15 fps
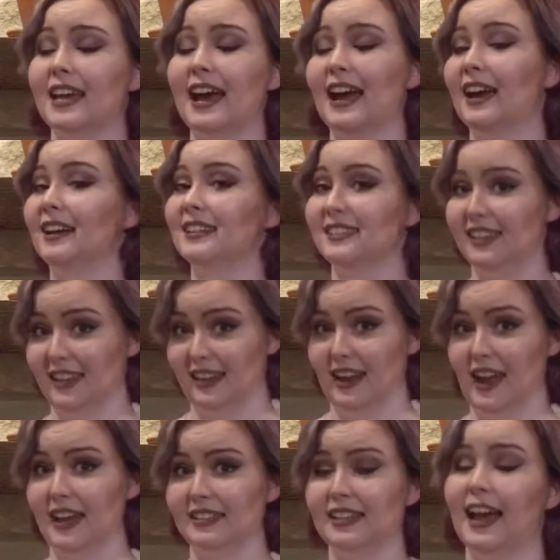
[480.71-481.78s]
hacks, E D
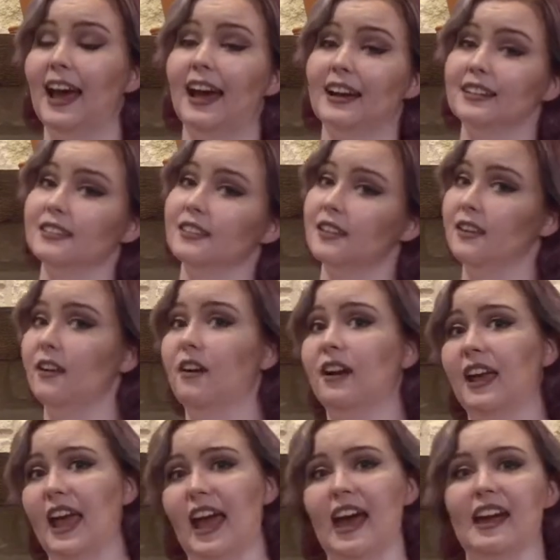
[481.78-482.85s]
S hacks,
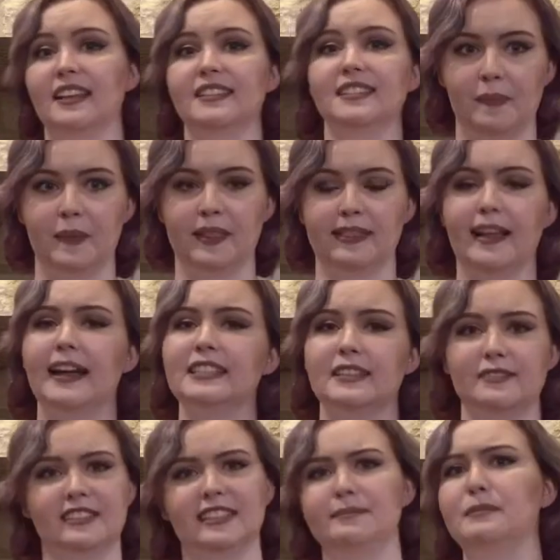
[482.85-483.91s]
Chiari hacks, lots
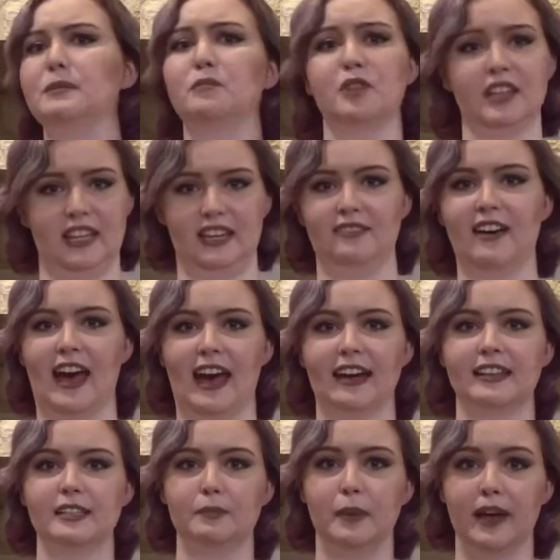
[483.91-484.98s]
of symptom relief
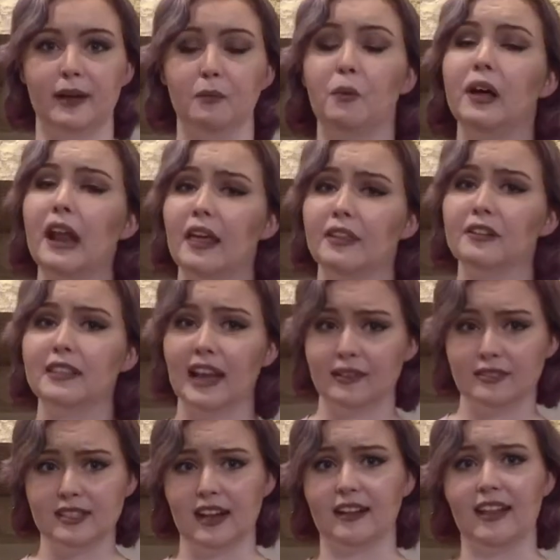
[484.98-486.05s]
hacks, but what other
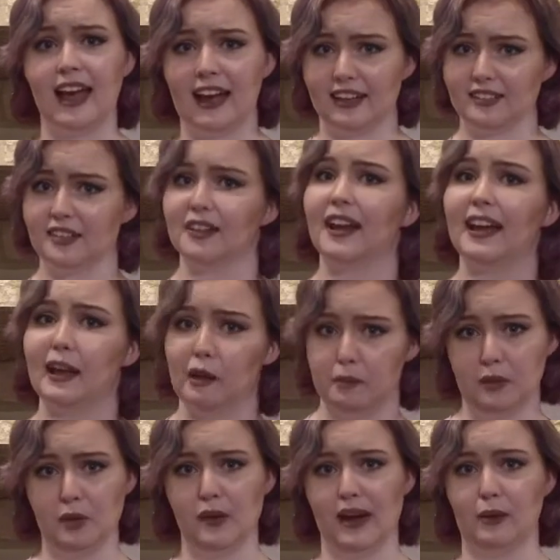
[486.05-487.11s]
lifestyle hacks could I
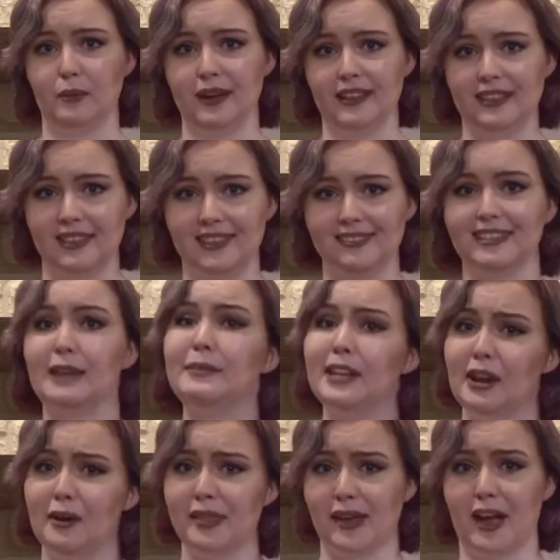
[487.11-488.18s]
help you out with? Let me
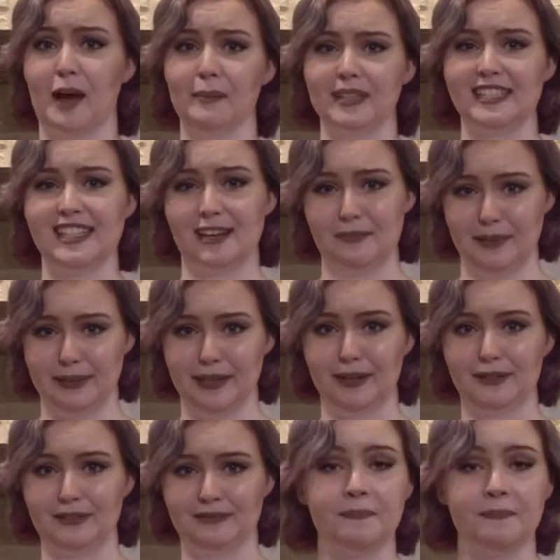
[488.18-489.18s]
know in the comments down below.